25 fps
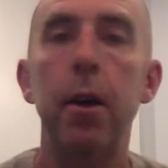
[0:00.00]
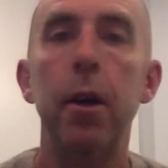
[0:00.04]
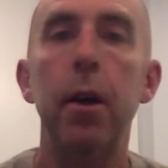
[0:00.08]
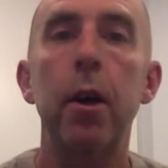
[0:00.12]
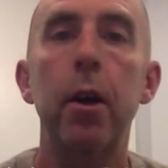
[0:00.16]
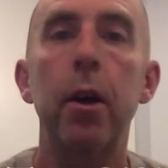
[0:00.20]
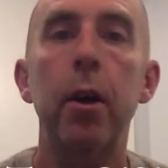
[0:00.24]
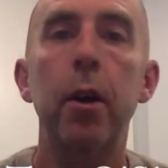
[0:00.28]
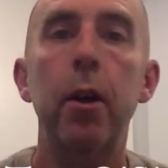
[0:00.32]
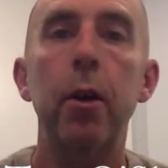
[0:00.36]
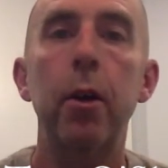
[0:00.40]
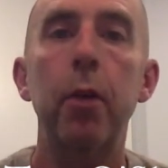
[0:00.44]

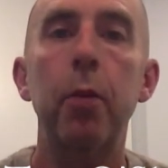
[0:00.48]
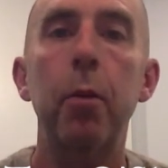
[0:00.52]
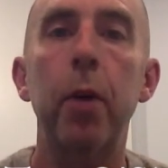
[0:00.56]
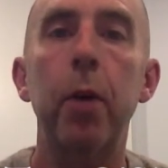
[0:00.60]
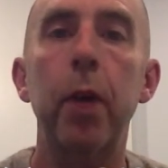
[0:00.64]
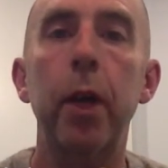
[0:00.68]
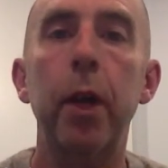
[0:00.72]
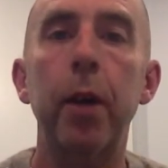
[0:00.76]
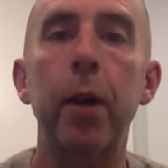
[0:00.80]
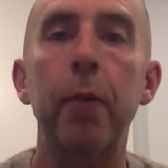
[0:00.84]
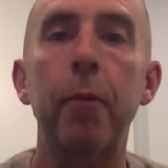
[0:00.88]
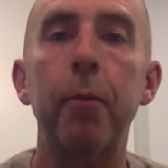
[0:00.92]
Good
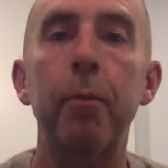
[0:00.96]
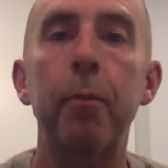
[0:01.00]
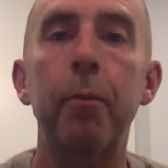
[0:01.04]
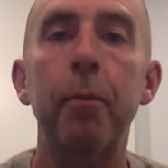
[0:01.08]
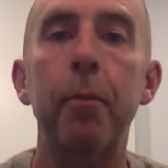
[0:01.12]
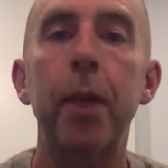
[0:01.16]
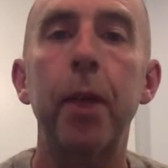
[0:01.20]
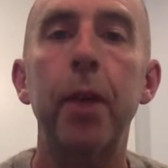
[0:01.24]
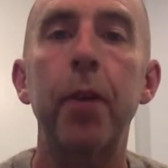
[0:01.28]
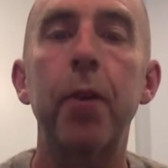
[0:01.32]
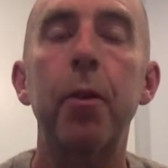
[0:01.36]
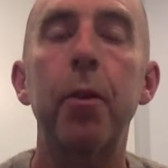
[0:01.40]
morning.
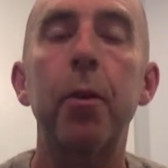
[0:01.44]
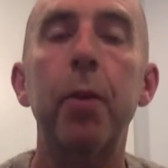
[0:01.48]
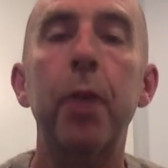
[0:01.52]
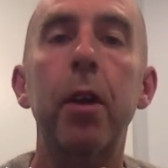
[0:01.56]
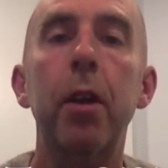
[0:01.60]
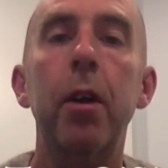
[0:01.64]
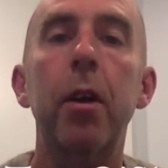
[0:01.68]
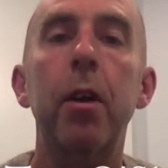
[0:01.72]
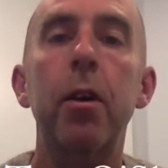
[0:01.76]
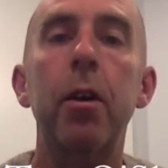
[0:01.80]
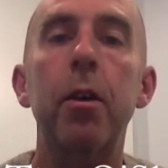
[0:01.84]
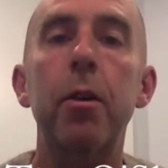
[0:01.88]
It's a real
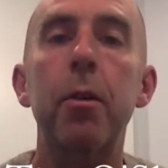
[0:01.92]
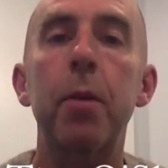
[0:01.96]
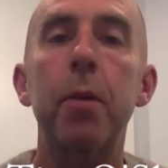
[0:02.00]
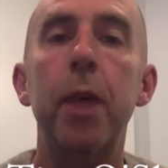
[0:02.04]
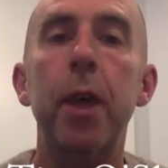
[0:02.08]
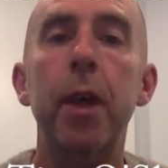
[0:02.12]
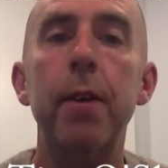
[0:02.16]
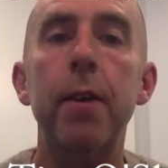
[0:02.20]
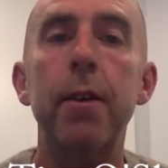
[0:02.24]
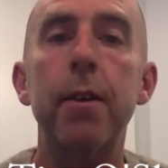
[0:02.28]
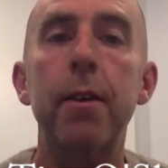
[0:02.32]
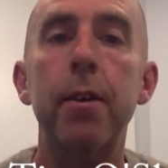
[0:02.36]
honor to be
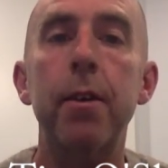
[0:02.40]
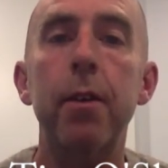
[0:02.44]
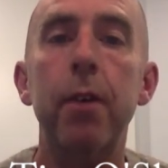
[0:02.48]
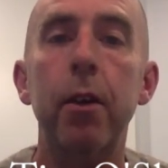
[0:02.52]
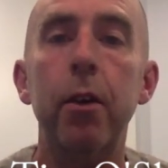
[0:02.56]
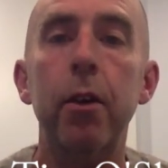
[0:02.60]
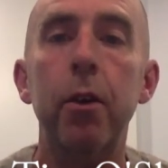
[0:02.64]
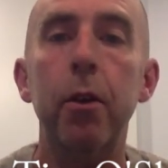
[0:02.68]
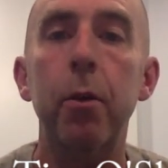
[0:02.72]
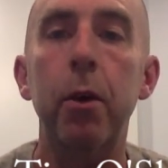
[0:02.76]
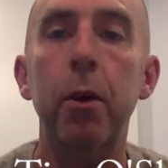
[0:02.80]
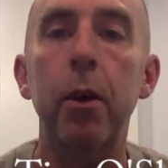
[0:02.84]
asked to talk
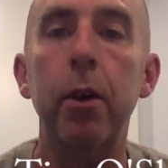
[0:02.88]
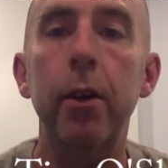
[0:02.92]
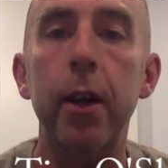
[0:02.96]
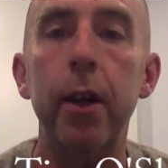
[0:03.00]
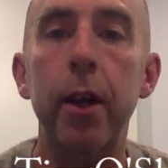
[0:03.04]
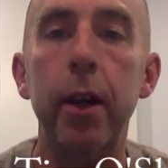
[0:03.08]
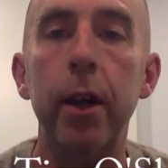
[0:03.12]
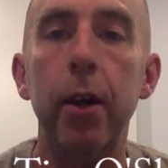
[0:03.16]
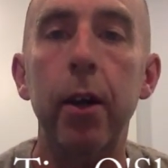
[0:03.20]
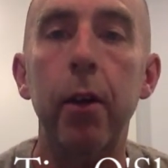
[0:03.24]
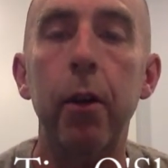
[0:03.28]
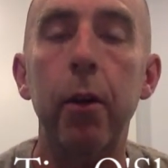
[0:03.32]
to you all
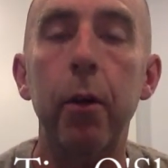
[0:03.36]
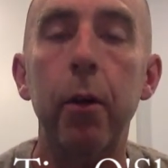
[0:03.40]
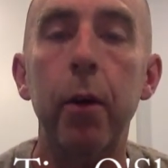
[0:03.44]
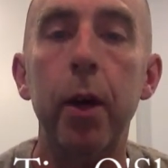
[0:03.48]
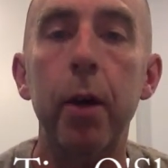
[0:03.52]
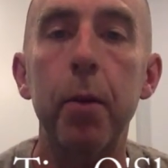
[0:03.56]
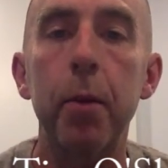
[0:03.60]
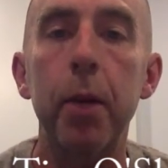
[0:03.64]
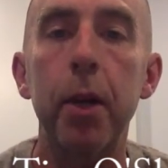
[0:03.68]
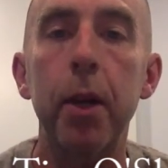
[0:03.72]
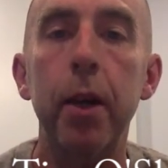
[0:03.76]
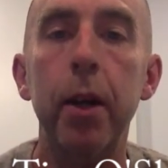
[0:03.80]
today, although I
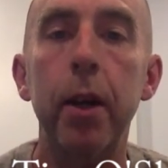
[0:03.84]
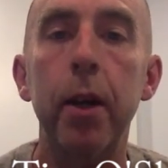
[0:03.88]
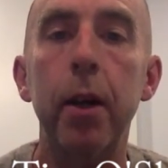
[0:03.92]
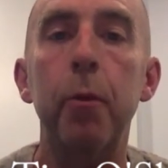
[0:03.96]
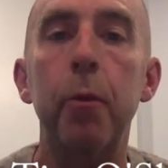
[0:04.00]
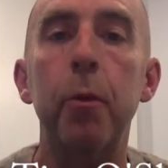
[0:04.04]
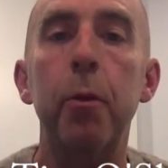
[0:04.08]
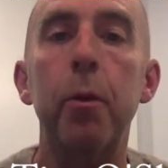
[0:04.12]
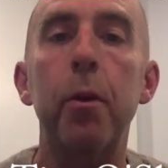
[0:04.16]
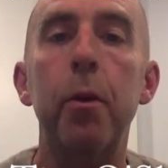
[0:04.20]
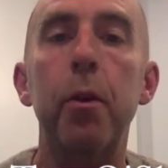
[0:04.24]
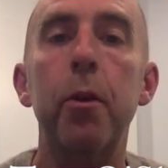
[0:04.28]
admit it comes
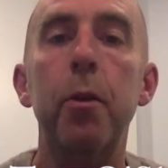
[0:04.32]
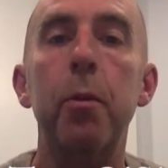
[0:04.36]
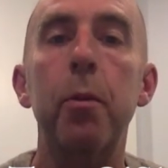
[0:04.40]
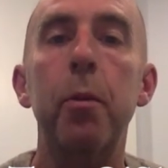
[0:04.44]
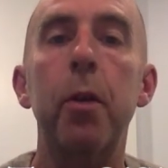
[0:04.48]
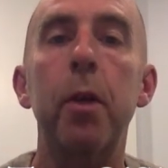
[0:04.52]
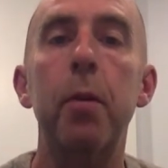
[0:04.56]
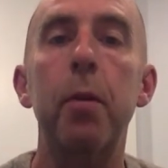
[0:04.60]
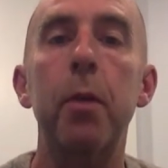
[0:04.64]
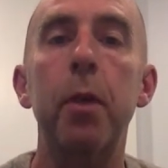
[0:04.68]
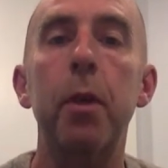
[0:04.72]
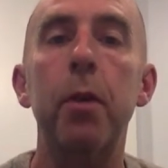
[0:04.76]
with a small
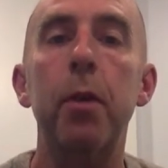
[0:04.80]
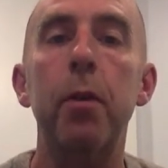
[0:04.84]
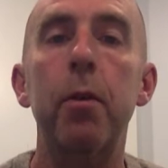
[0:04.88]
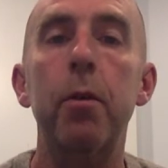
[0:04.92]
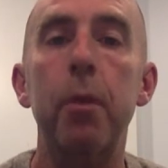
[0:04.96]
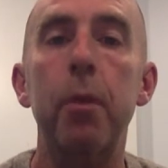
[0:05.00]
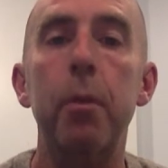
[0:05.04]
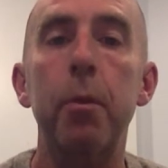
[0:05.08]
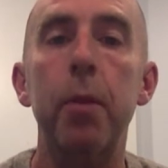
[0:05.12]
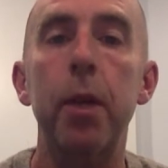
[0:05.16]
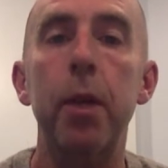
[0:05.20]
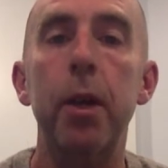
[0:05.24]
amount of
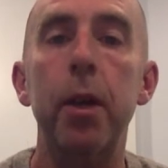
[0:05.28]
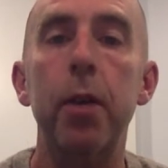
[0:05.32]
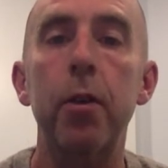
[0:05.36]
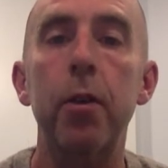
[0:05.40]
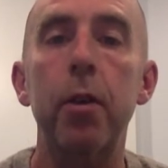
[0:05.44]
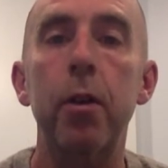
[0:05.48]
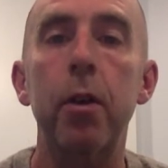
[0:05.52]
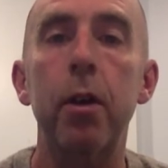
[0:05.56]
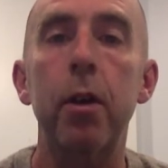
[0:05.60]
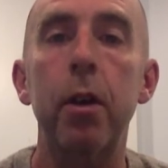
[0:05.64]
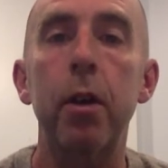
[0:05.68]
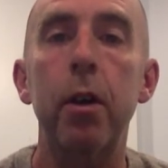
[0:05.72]

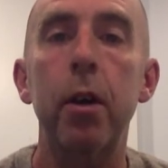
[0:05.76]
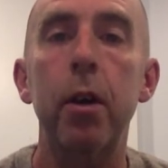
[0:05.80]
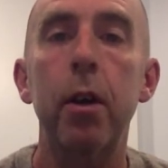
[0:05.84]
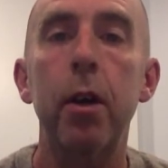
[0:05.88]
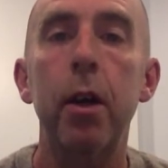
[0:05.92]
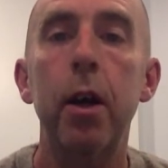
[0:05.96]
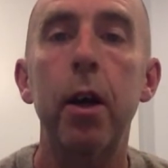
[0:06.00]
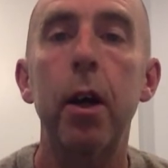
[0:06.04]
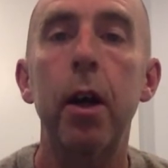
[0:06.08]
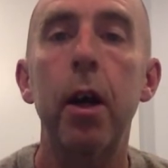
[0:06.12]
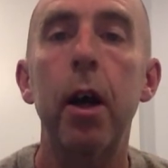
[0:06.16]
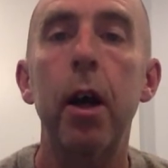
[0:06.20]
trepidation.
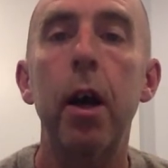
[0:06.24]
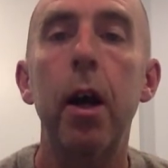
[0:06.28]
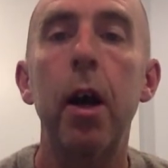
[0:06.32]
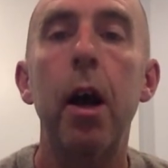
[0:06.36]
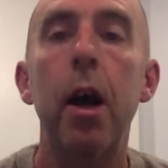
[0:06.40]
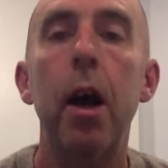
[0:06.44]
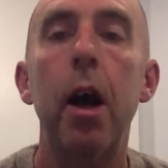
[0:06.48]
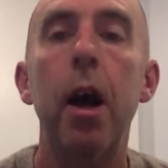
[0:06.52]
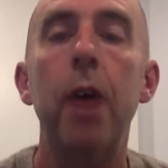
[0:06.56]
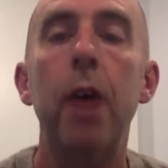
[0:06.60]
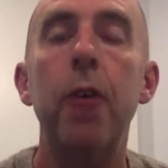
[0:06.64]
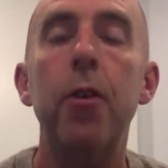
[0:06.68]

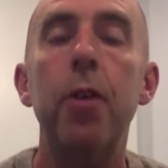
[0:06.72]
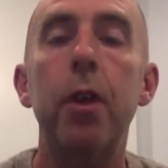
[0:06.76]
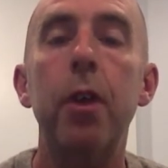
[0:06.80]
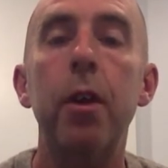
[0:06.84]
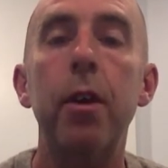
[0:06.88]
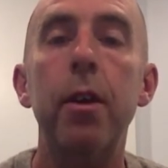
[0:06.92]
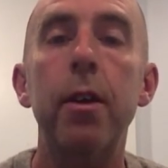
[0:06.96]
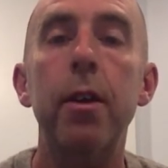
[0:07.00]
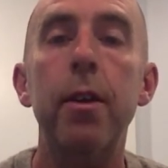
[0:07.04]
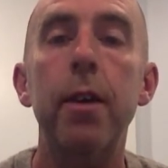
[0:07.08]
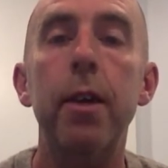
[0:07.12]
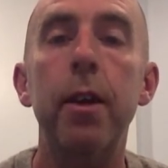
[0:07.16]
I started
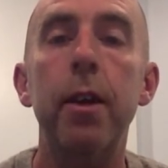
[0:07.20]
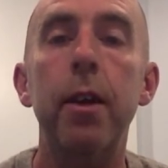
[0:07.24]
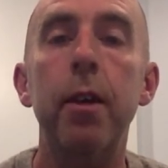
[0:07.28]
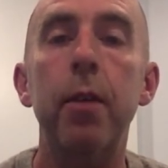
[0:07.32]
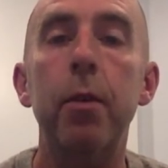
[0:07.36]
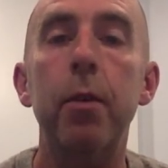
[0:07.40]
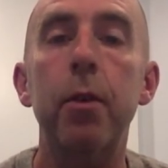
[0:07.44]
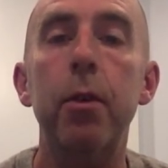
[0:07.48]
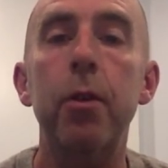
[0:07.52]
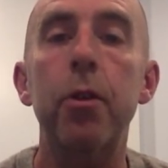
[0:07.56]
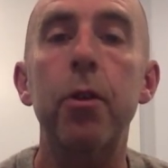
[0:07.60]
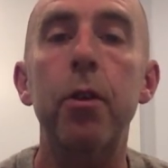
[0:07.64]
attending
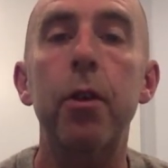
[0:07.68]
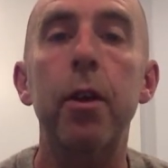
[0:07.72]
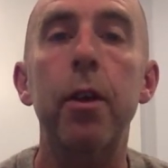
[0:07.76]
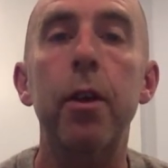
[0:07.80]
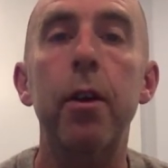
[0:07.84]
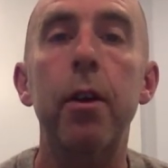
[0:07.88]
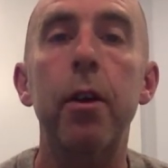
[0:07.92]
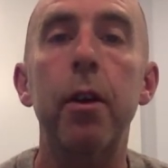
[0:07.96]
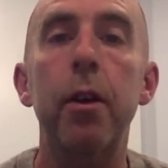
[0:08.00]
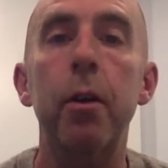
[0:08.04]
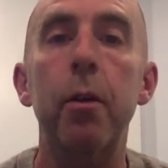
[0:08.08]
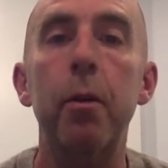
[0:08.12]
First
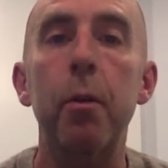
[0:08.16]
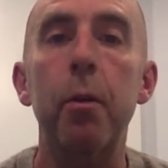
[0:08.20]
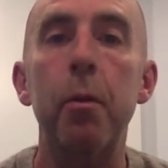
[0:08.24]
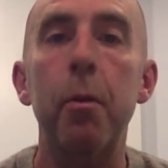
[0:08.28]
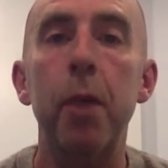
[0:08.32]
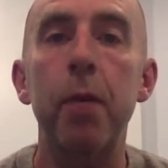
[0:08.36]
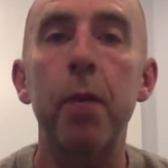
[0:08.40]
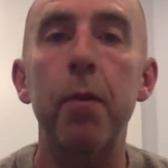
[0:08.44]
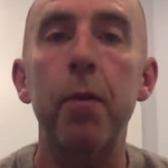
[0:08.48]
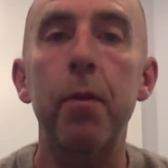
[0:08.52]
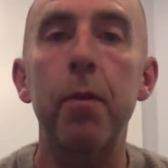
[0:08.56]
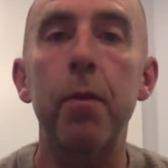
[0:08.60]
Unitarian with
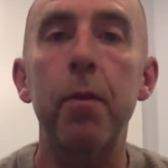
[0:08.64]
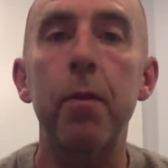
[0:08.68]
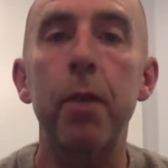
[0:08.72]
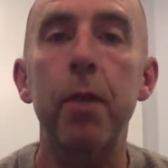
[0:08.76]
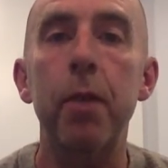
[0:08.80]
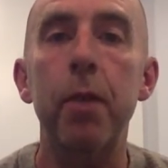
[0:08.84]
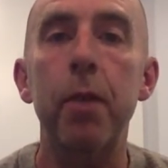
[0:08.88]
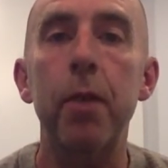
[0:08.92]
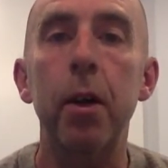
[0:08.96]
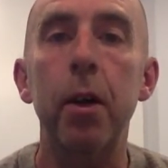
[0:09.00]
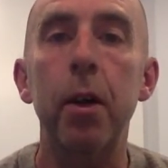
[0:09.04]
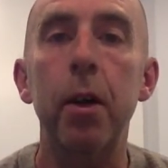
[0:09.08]
my
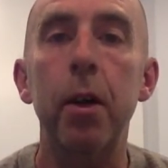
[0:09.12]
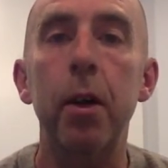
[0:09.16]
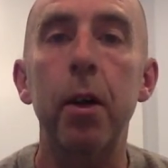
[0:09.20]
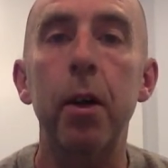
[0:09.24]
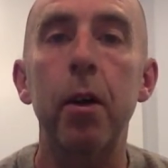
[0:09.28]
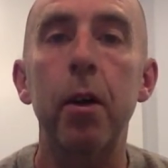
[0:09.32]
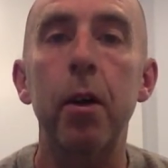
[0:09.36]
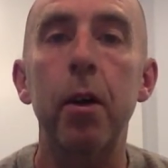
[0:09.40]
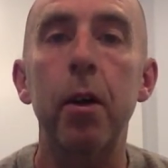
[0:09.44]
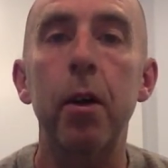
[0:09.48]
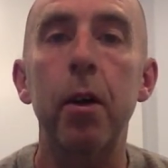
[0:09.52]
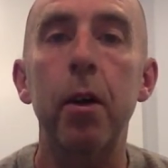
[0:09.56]
family
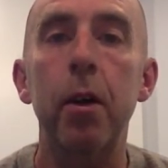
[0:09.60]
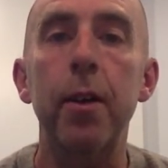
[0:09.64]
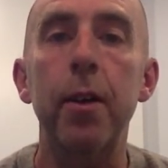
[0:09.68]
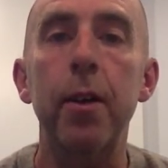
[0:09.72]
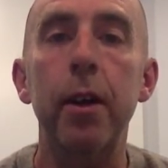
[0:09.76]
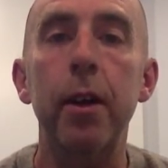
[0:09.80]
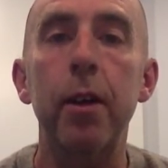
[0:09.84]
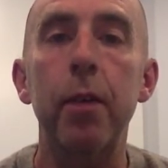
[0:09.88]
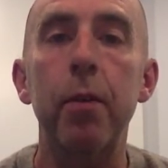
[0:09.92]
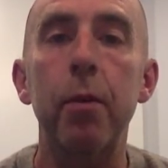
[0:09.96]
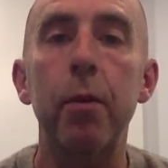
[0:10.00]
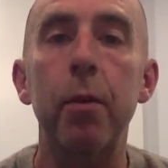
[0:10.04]
almost
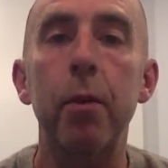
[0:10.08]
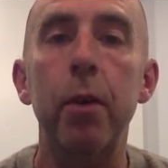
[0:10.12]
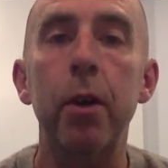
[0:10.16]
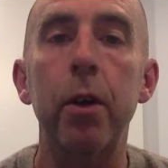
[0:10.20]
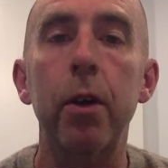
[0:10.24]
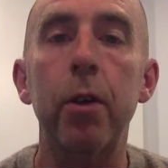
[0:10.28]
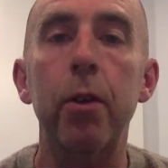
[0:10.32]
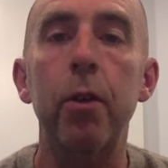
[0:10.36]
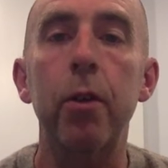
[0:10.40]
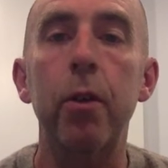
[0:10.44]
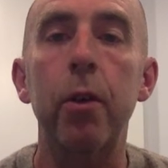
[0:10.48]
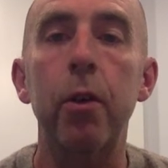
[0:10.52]
exactly 4
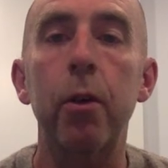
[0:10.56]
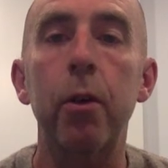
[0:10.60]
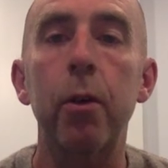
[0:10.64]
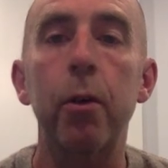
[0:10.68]
years ago.